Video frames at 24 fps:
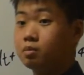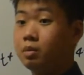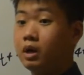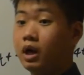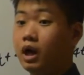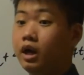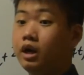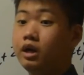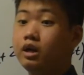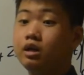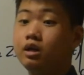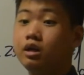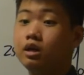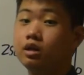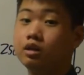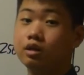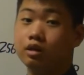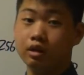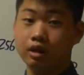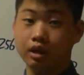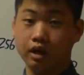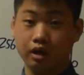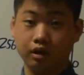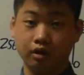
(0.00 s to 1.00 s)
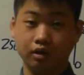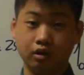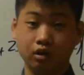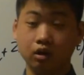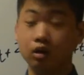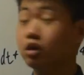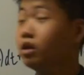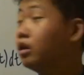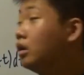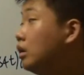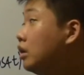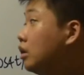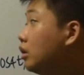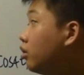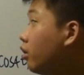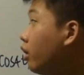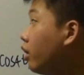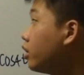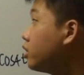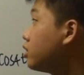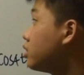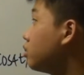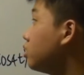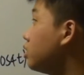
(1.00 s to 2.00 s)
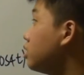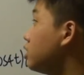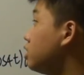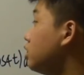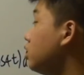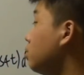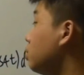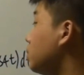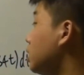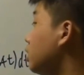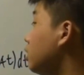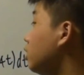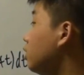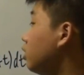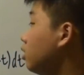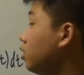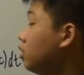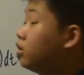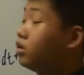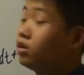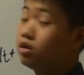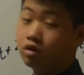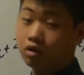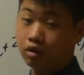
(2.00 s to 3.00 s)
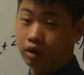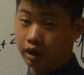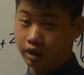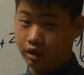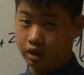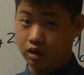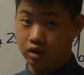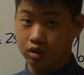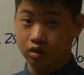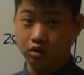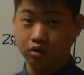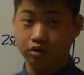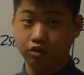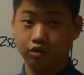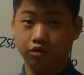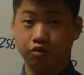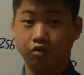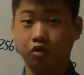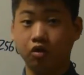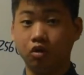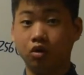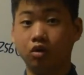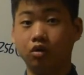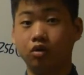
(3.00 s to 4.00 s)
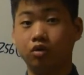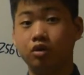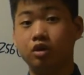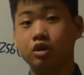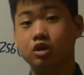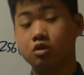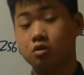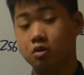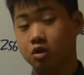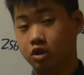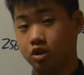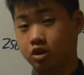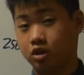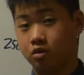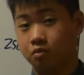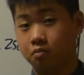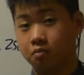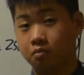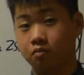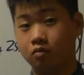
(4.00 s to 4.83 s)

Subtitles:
pi in the end. Right, so this should be your answer for this question.